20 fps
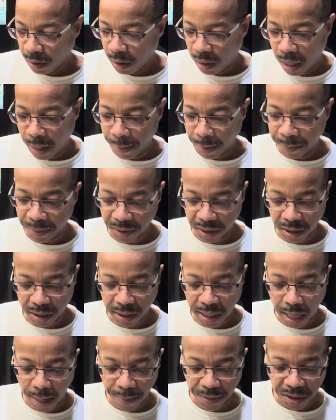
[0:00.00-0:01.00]
I'm gonna put this
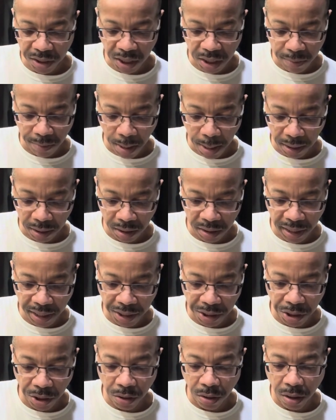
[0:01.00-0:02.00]
cabbage in a smaller container,
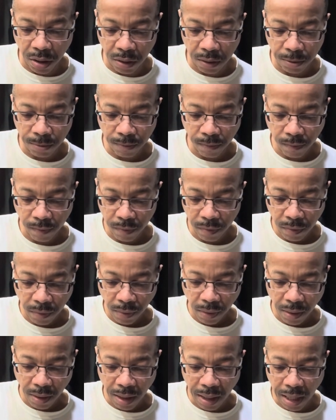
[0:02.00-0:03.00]
you all.
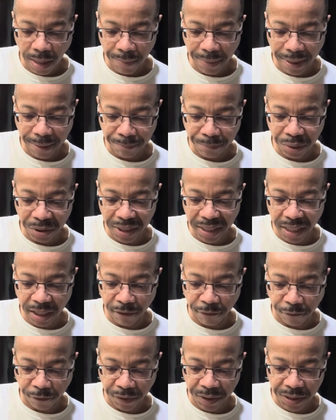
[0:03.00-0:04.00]
I might put it in the
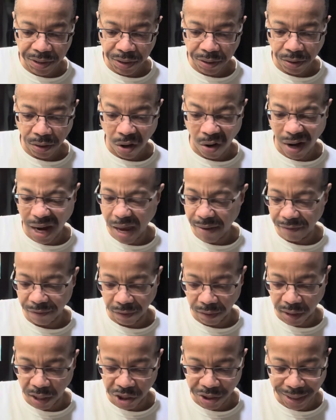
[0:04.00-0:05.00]
freezer, or have it for
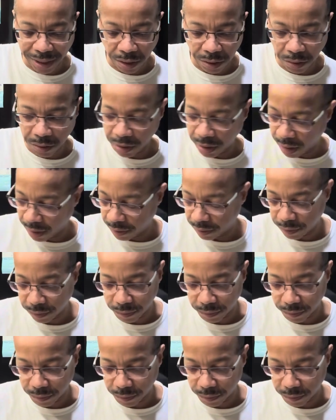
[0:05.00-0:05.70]
lunch, I don't know yet.